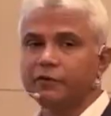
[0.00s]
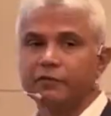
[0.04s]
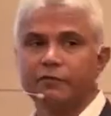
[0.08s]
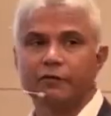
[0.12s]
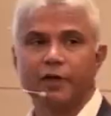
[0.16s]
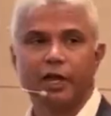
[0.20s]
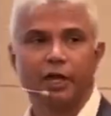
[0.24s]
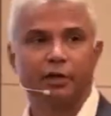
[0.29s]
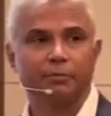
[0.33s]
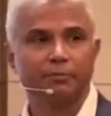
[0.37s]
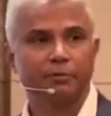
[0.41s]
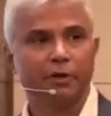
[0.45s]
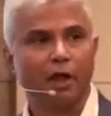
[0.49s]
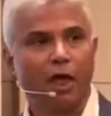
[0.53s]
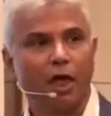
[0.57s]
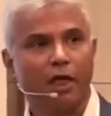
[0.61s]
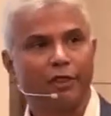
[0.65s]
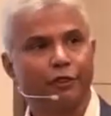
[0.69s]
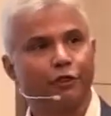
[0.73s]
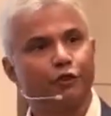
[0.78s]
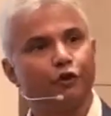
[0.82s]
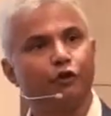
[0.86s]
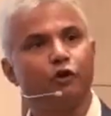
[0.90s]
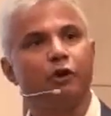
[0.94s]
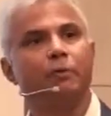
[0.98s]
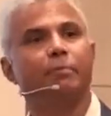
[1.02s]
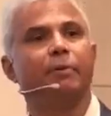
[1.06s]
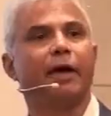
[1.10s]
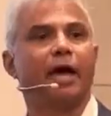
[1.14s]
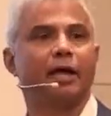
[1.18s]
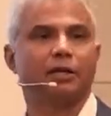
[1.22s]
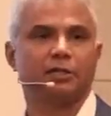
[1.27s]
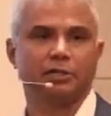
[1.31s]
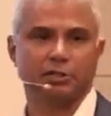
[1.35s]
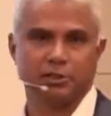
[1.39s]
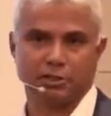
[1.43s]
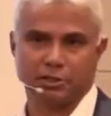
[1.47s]
have developed 3
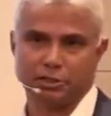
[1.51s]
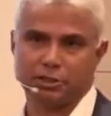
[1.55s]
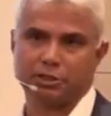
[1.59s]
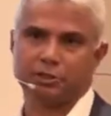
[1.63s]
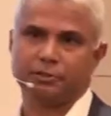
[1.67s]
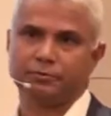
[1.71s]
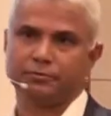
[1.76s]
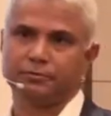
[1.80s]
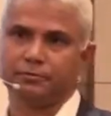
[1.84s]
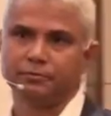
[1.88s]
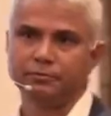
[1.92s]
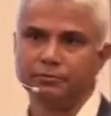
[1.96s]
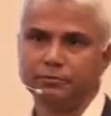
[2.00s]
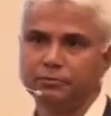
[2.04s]
patterns: